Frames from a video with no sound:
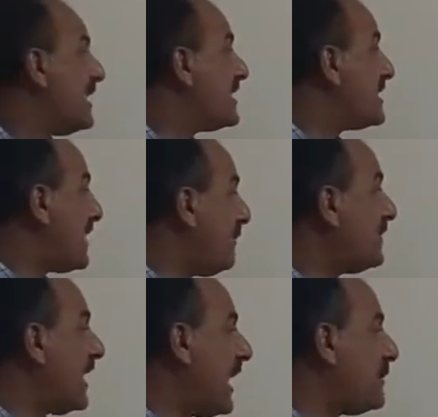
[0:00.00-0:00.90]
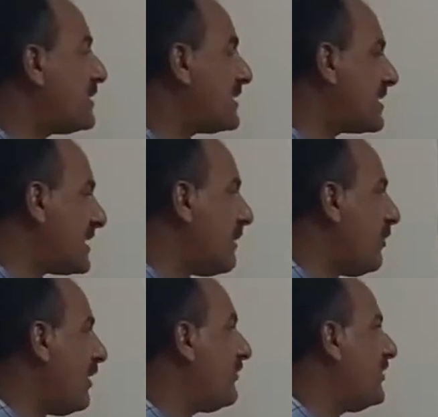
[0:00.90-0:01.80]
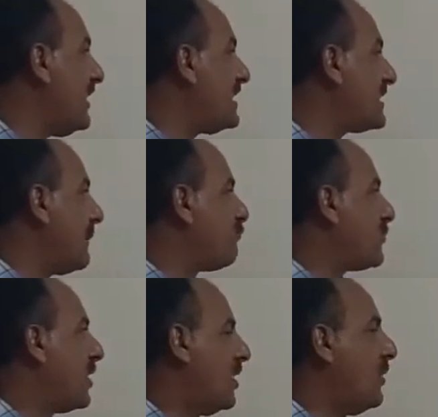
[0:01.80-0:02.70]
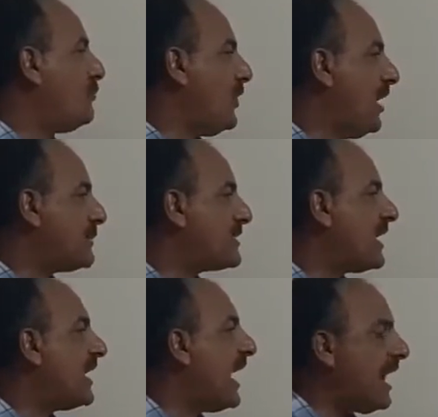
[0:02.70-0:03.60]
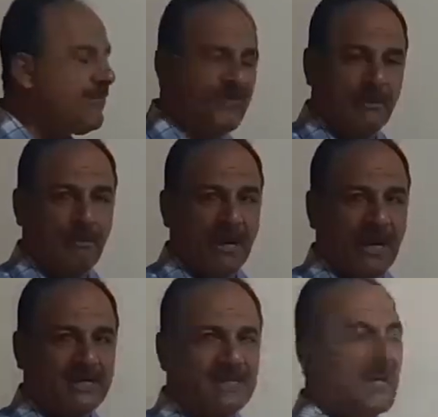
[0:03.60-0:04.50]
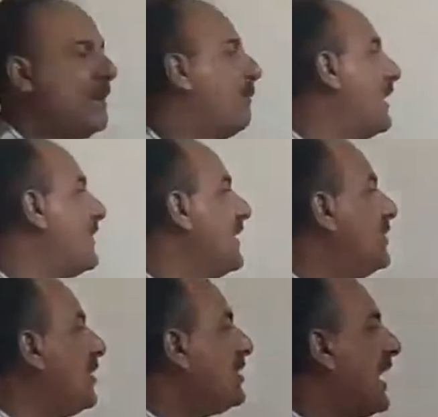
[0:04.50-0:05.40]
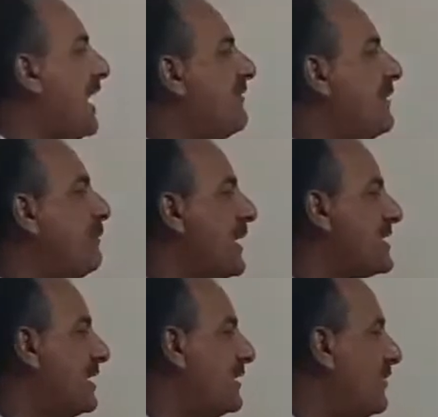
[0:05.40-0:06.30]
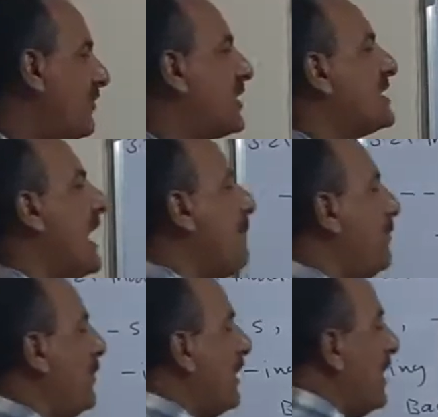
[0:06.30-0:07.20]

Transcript: Sometimes some of these verbs, they have the past, but they don't have the present. For example,